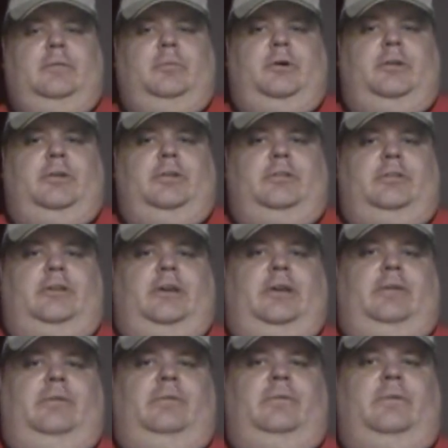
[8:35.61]
pundits
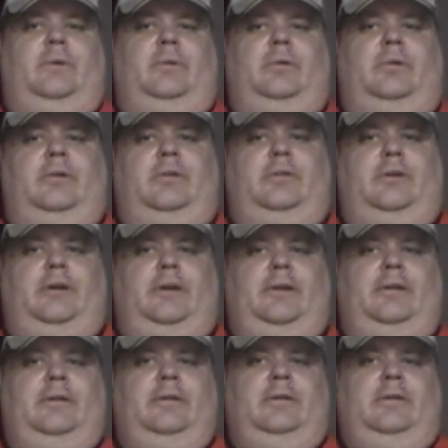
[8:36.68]
saying we were going to trade